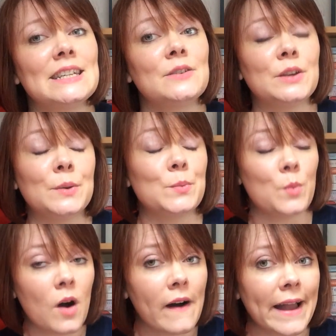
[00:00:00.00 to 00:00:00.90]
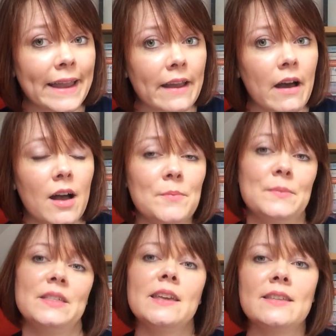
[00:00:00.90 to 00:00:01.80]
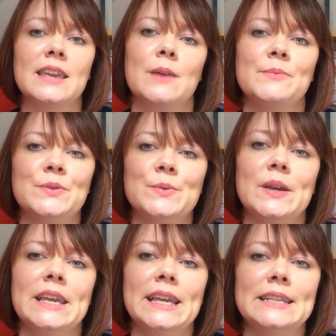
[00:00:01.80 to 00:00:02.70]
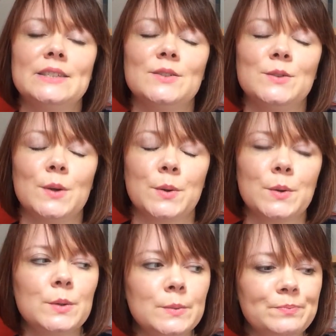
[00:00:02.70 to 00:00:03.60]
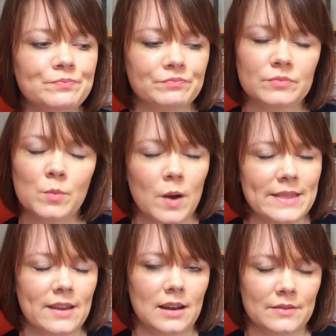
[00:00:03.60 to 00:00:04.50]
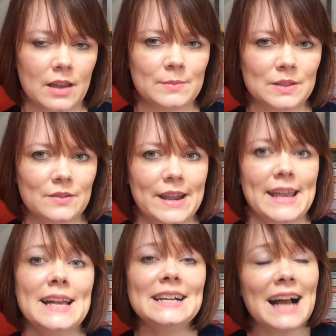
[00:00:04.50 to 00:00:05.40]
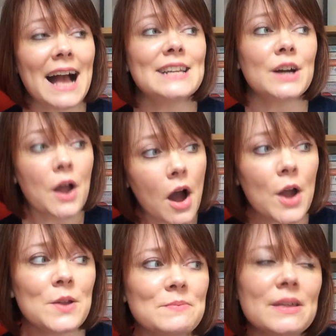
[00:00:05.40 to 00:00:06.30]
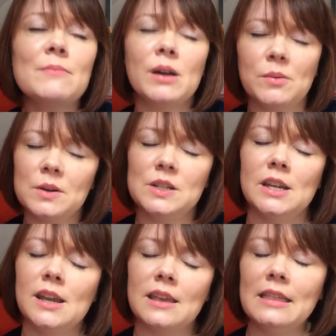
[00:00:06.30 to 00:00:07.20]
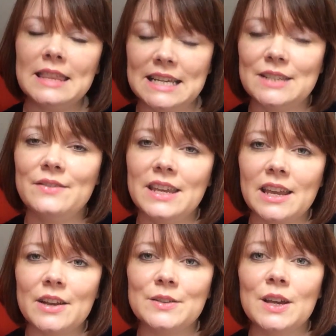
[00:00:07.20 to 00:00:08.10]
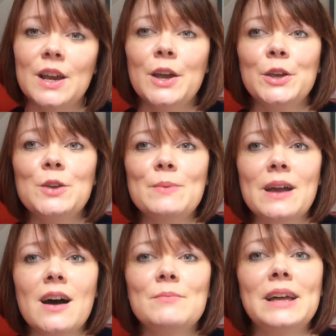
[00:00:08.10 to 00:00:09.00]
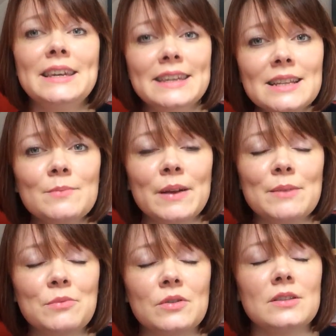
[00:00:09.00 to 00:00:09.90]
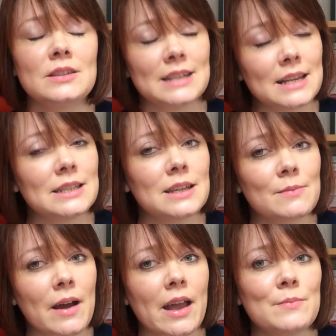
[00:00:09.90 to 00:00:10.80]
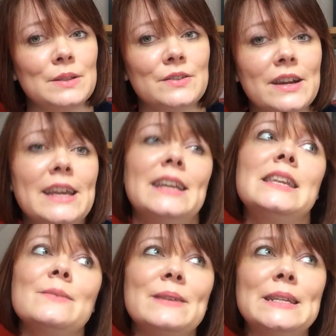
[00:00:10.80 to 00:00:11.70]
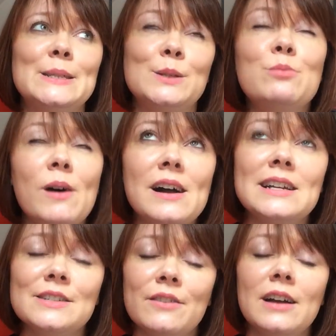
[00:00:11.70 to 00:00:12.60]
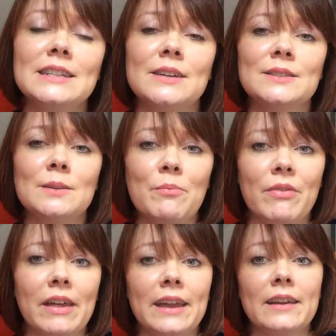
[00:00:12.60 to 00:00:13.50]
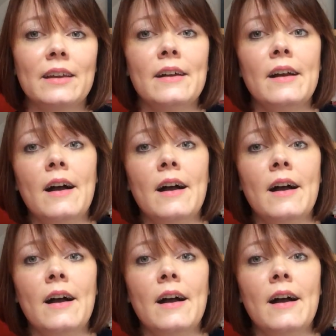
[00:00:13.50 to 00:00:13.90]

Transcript: to tell you why they think chemistry is so cool, why they love chemistry. And I hope that by watching these videos, you become a little bit more enthusiastic about chemistry, a little bit inspired to find out something,